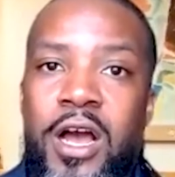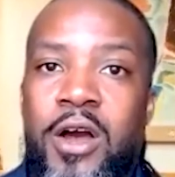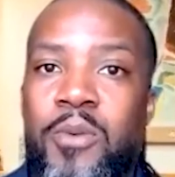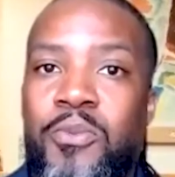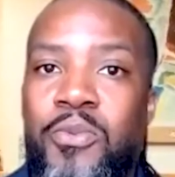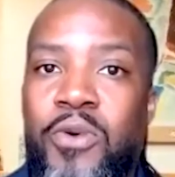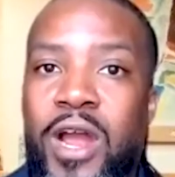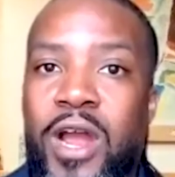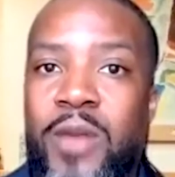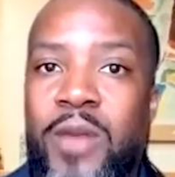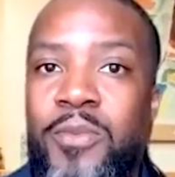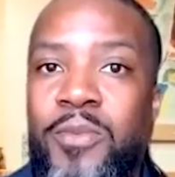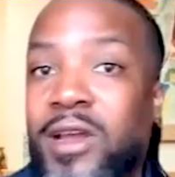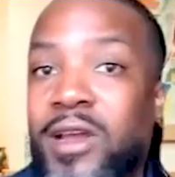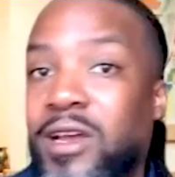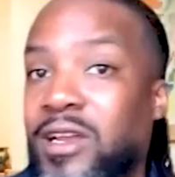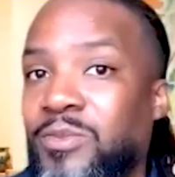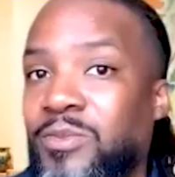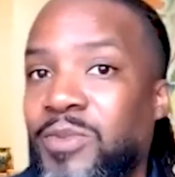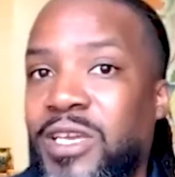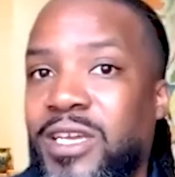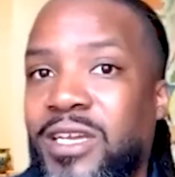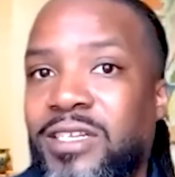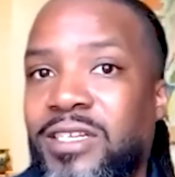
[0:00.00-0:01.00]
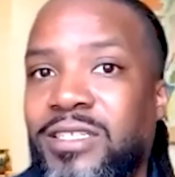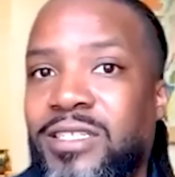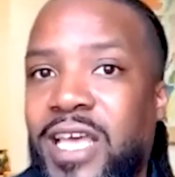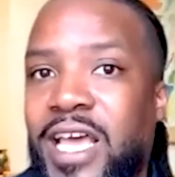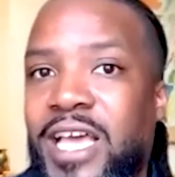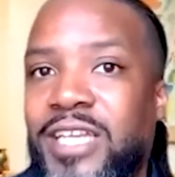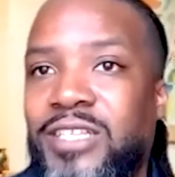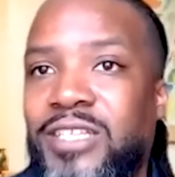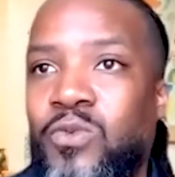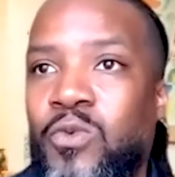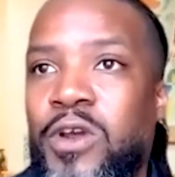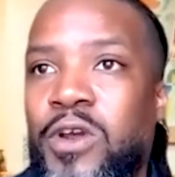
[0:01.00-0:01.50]
primarily because
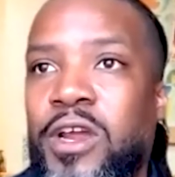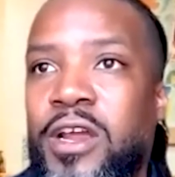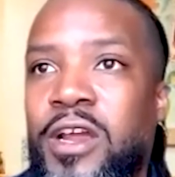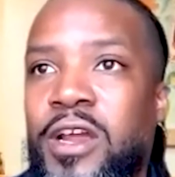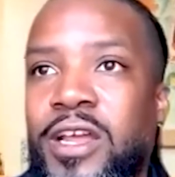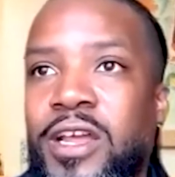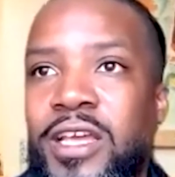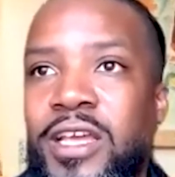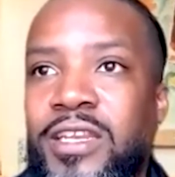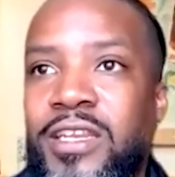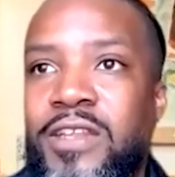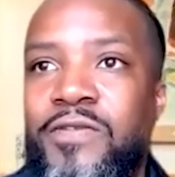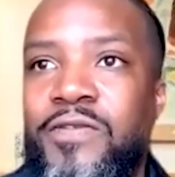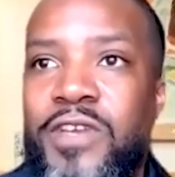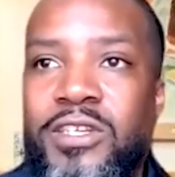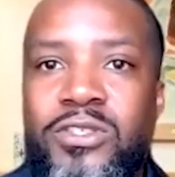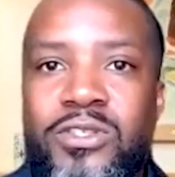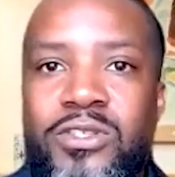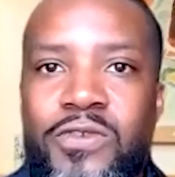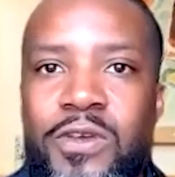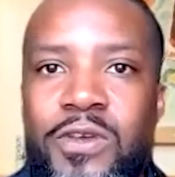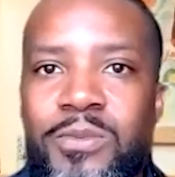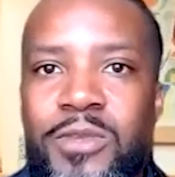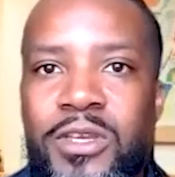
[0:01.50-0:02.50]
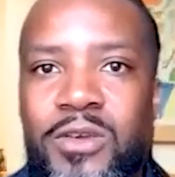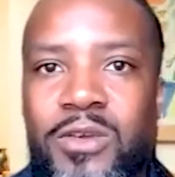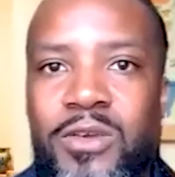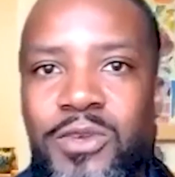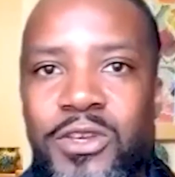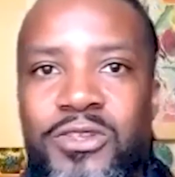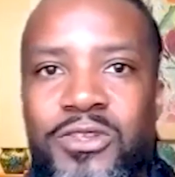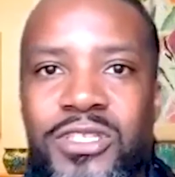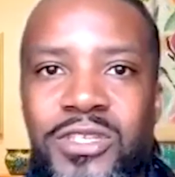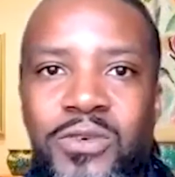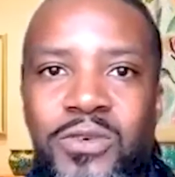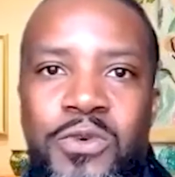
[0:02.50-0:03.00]
that's where individuals from the
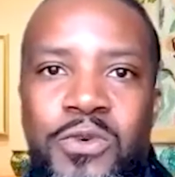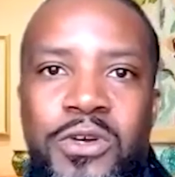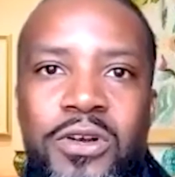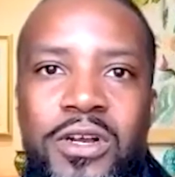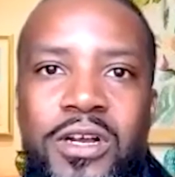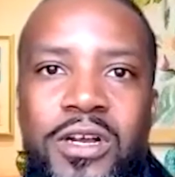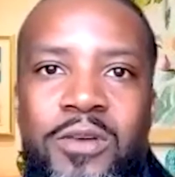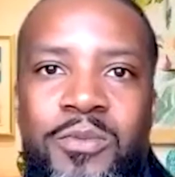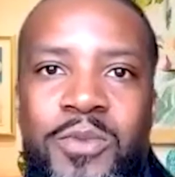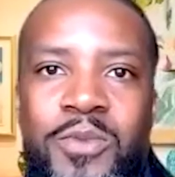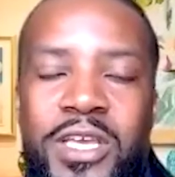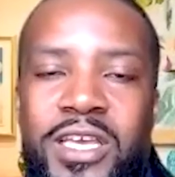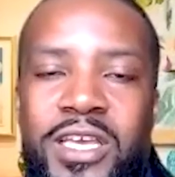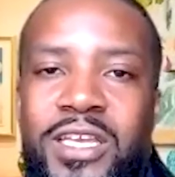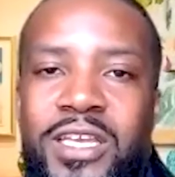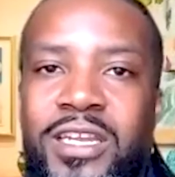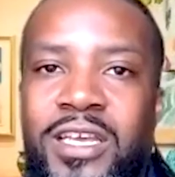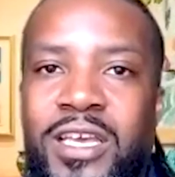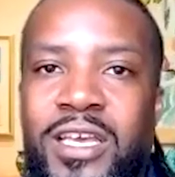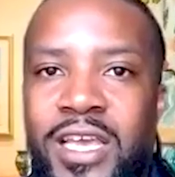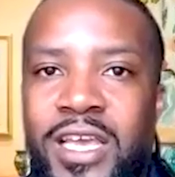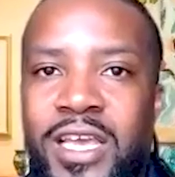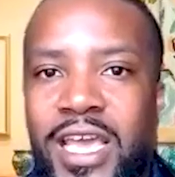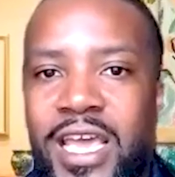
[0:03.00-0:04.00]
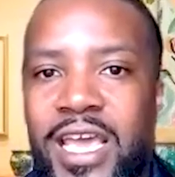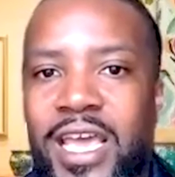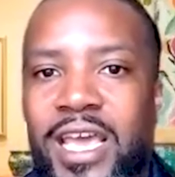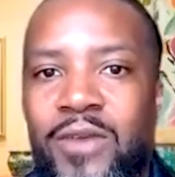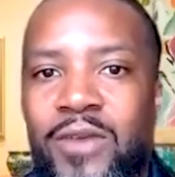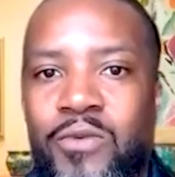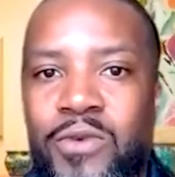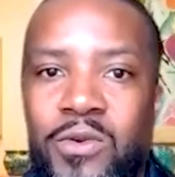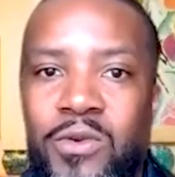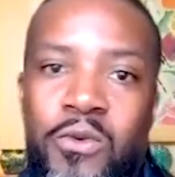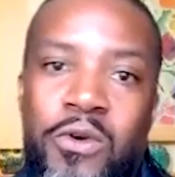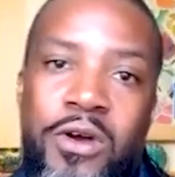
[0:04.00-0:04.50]
community will come in, and
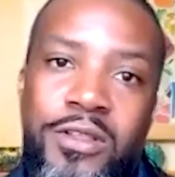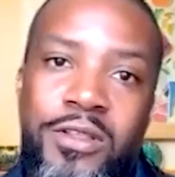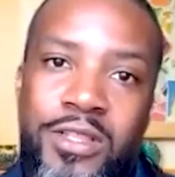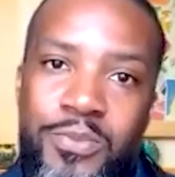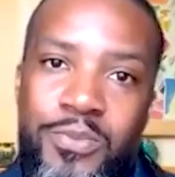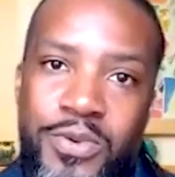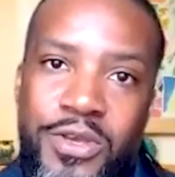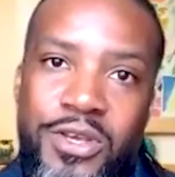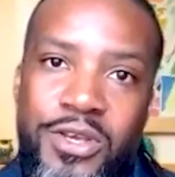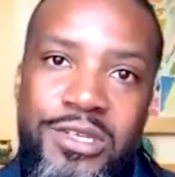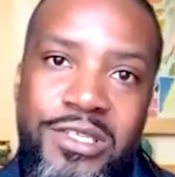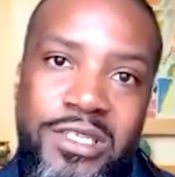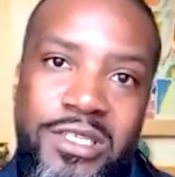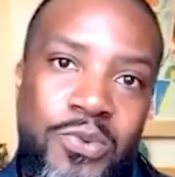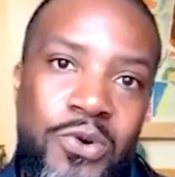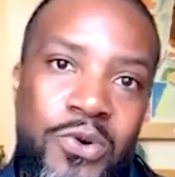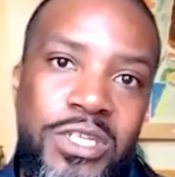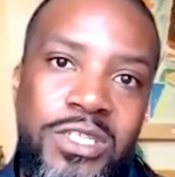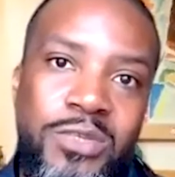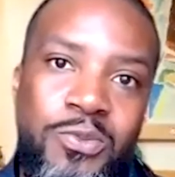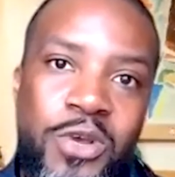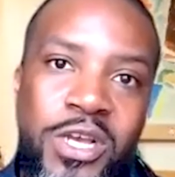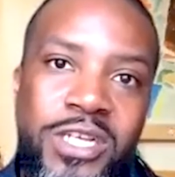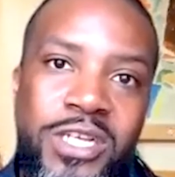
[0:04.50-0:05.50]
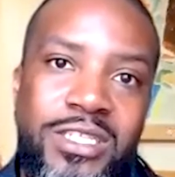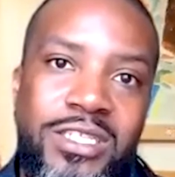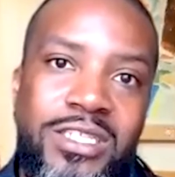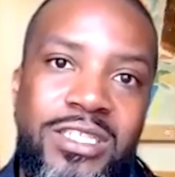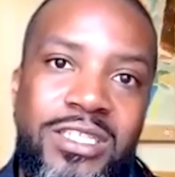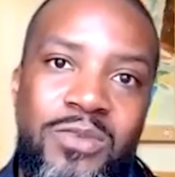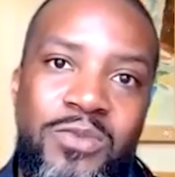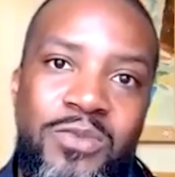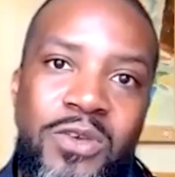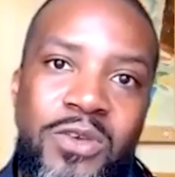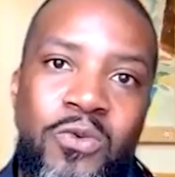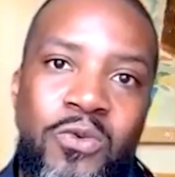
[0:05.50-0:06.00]
we want the peer support specialist to
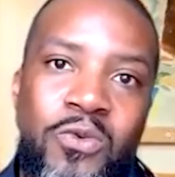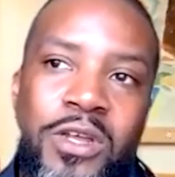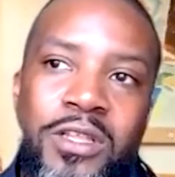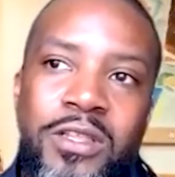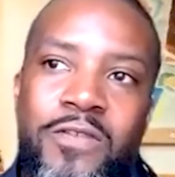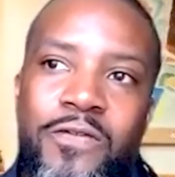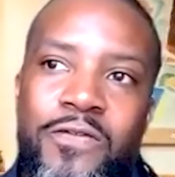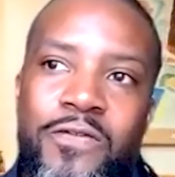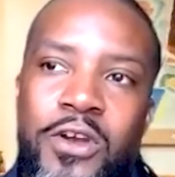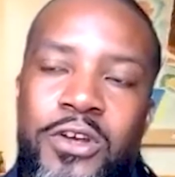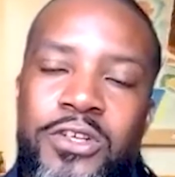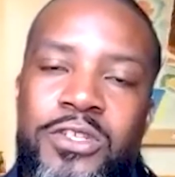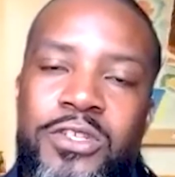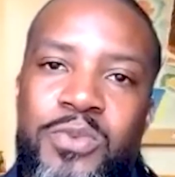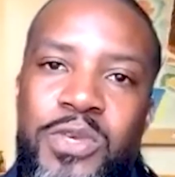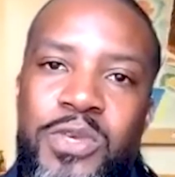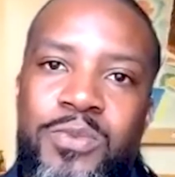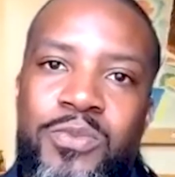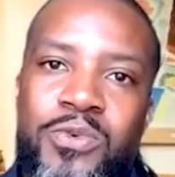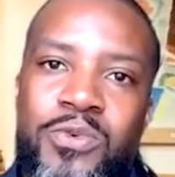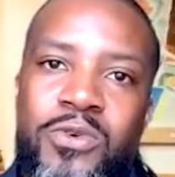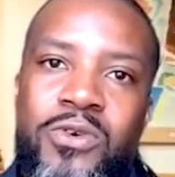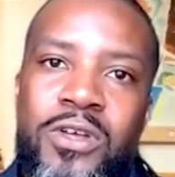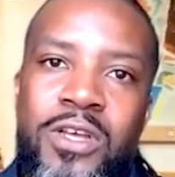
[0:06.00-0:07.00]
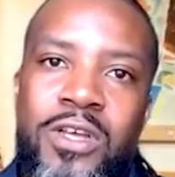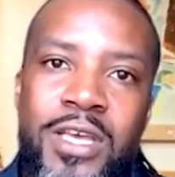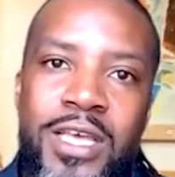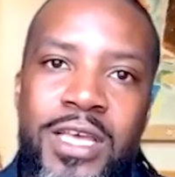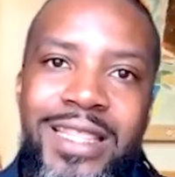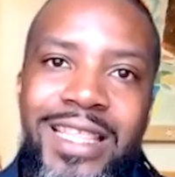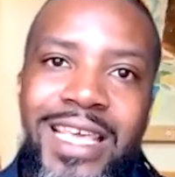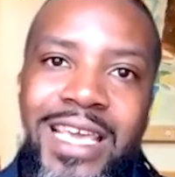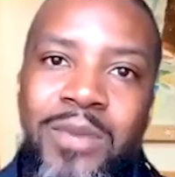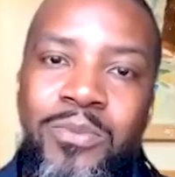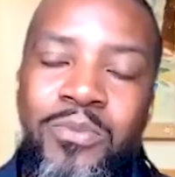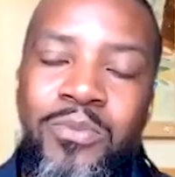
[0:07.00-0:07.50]
be one of the first people
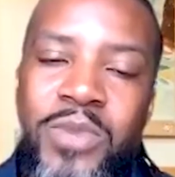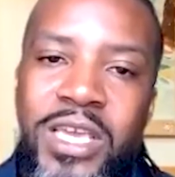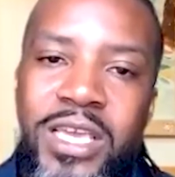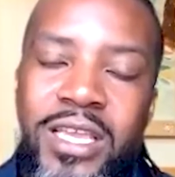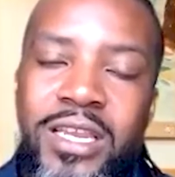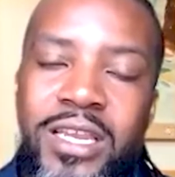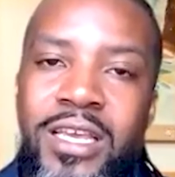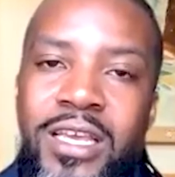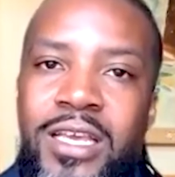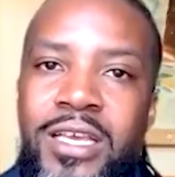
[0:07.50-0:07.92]
they meet.